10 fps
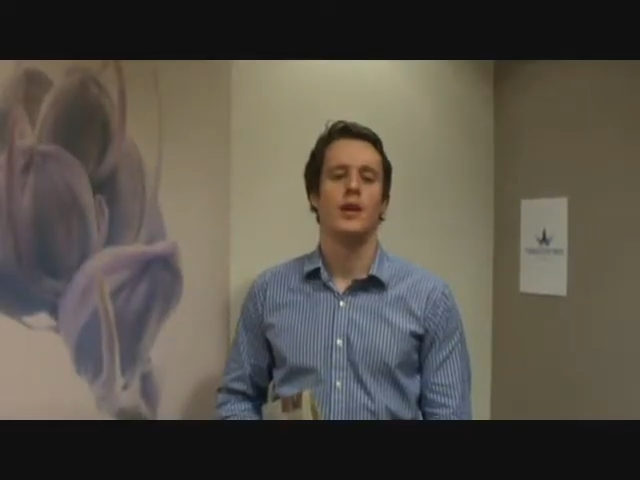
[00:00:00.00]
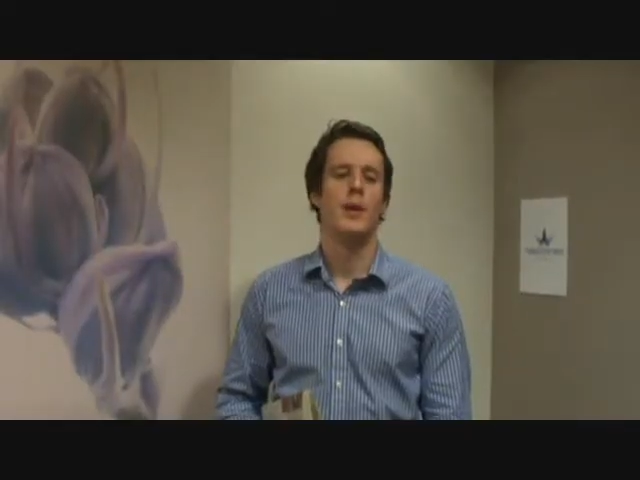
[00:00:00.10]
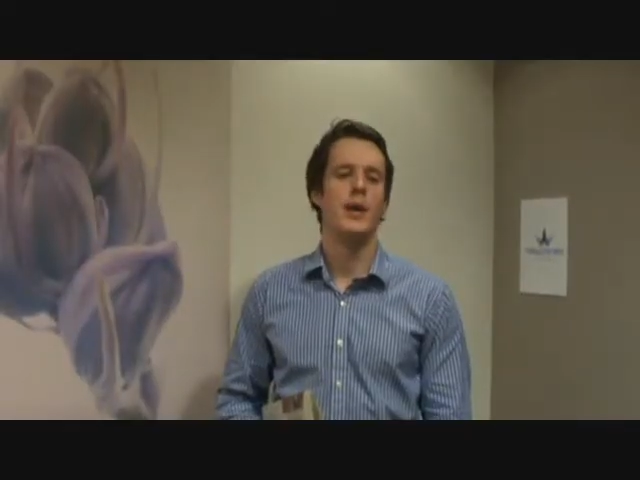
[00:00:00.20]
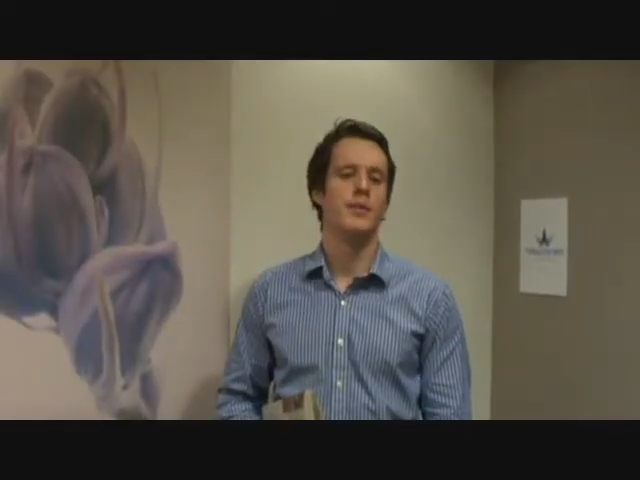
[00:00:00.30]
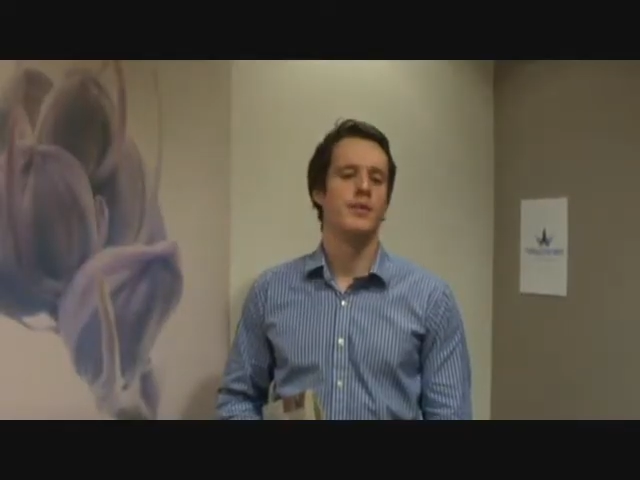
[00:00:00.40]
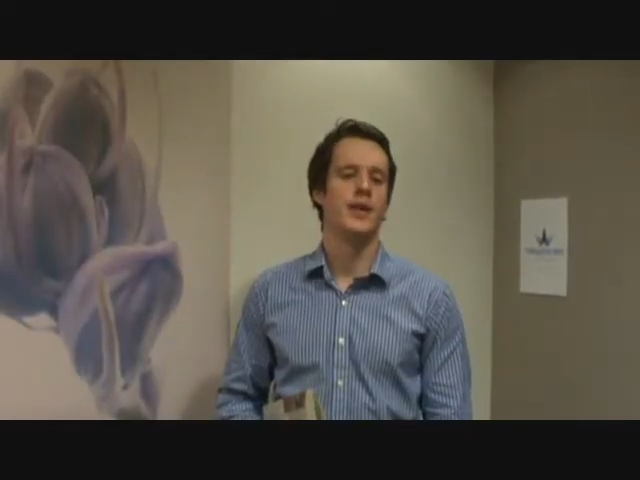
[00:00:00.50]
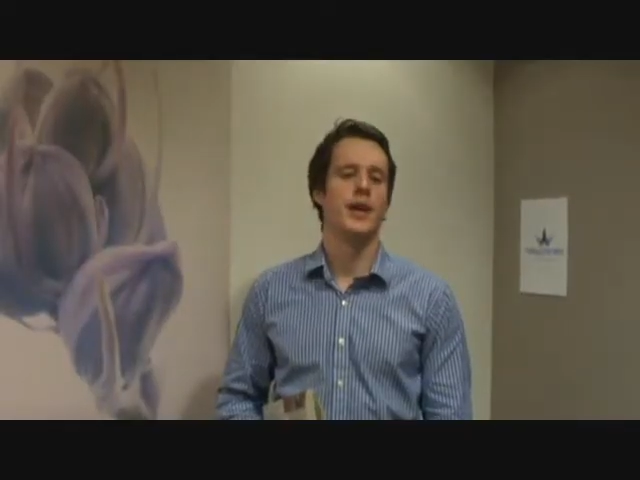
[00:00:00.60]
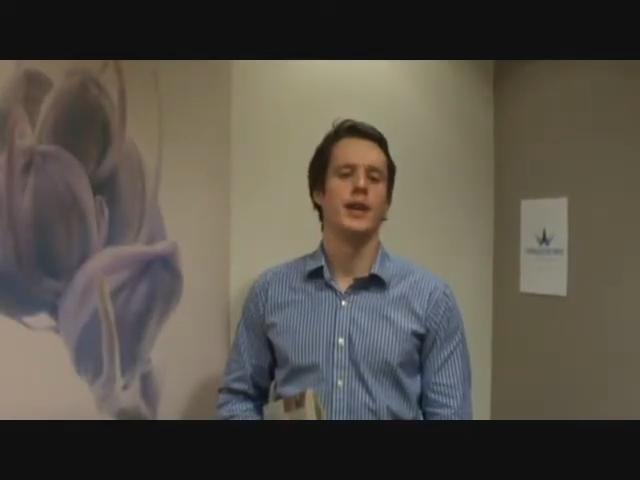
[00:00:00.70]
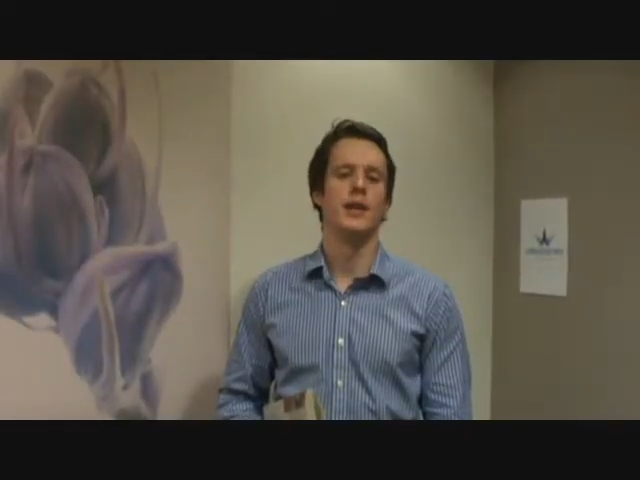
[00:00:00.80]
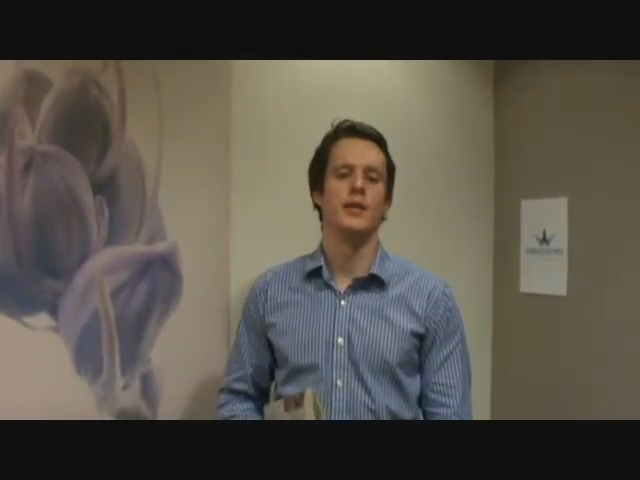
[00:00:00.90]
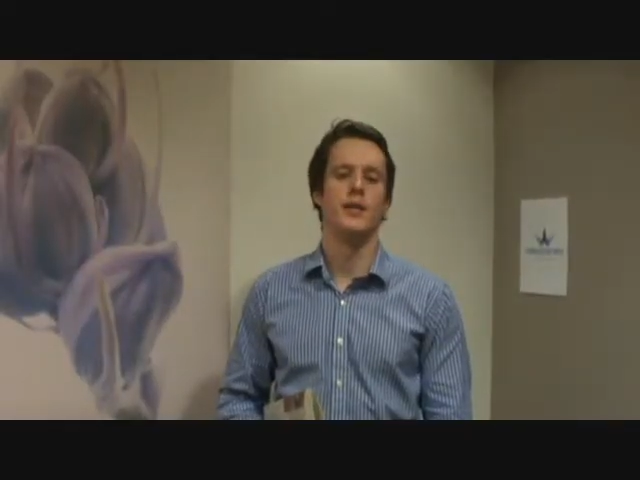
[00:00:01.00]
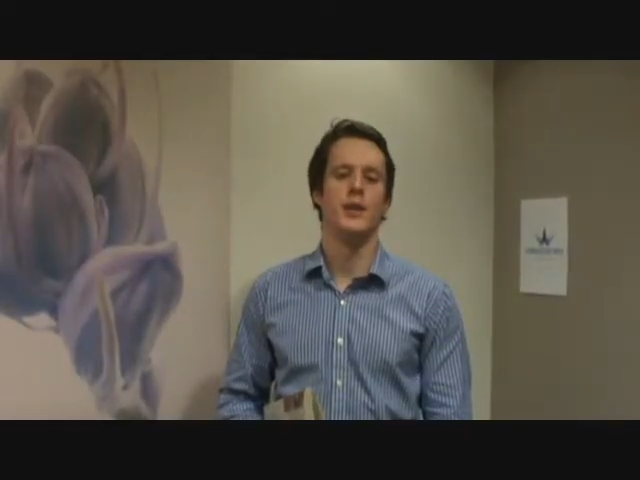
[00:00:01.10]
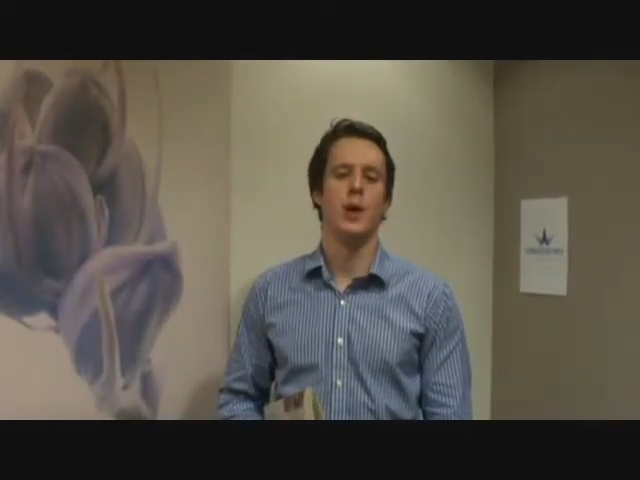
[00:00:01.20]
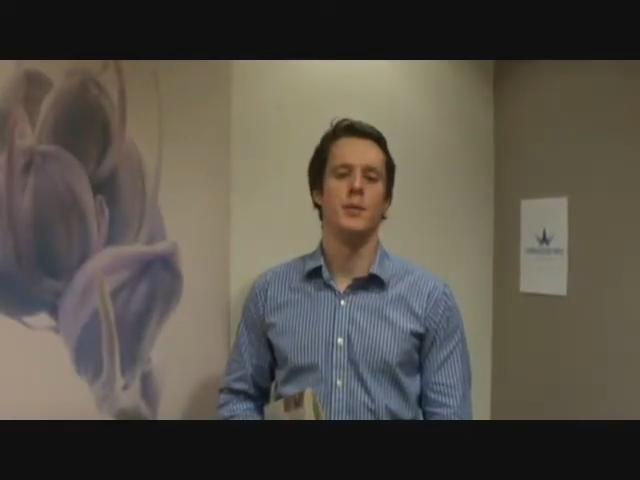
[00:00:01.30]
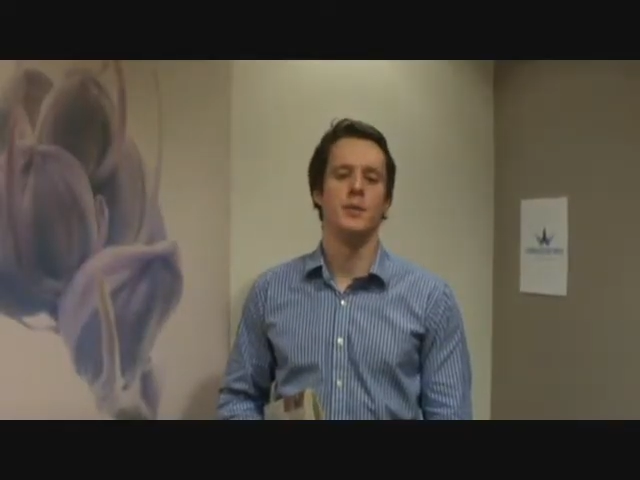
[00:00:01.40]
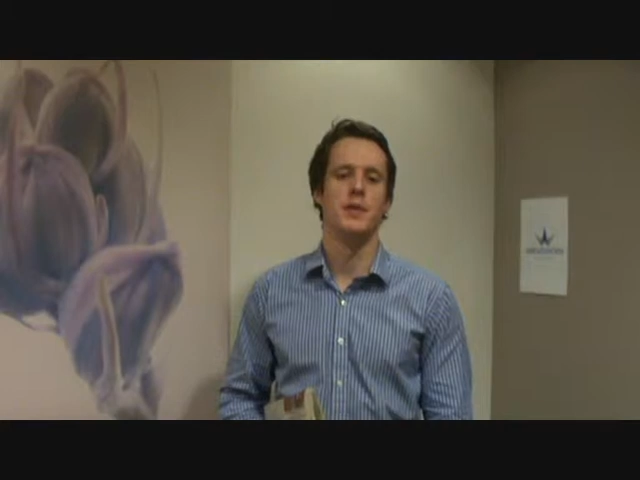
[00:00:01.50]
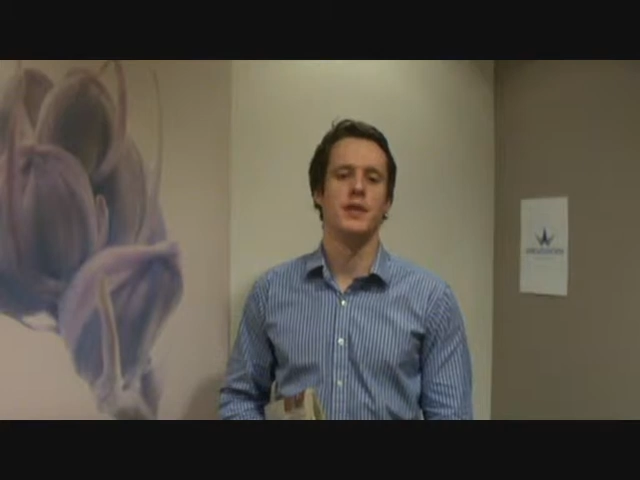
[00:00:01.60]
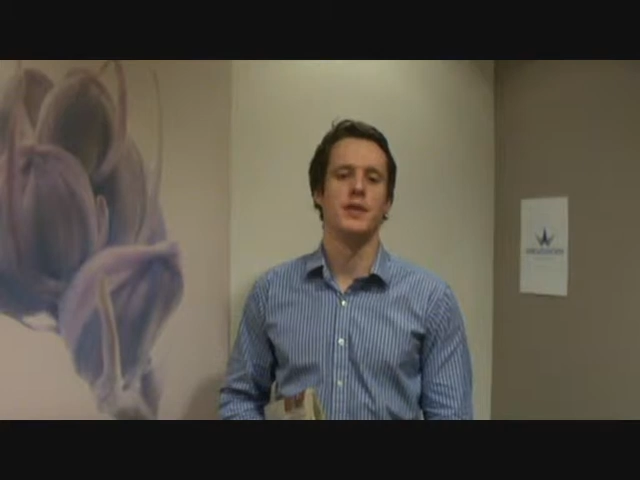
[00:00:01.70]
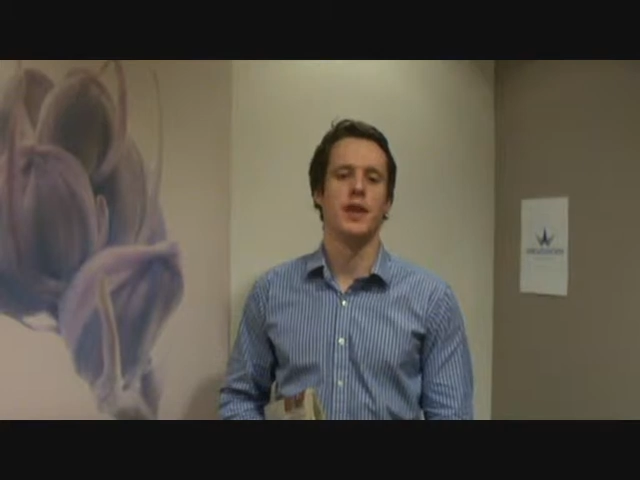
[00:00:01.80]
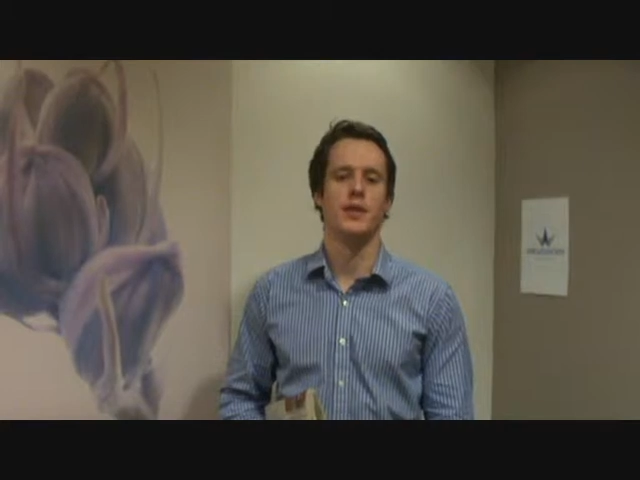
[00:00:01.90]
In the papers today, the Times
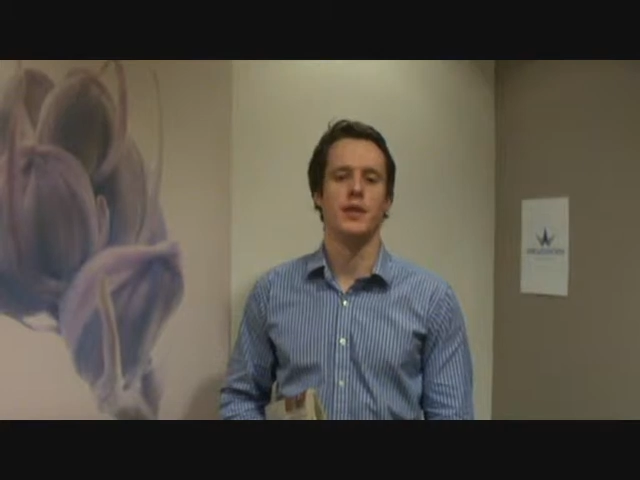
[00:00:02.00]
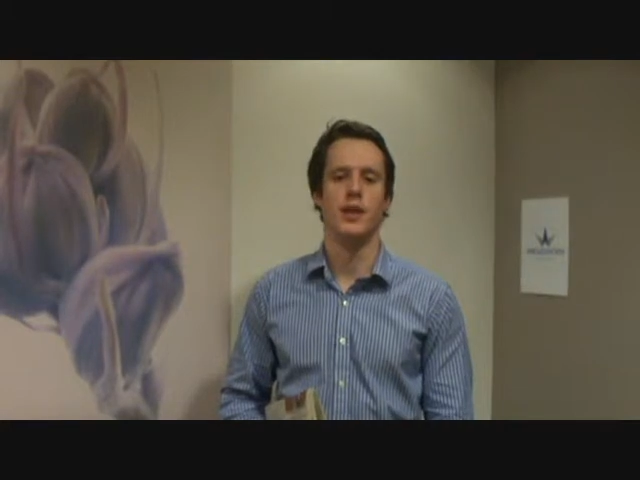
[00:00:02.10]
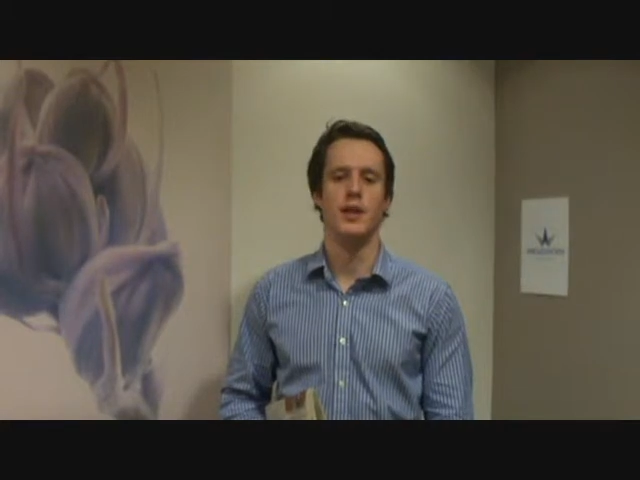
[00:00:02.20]
business section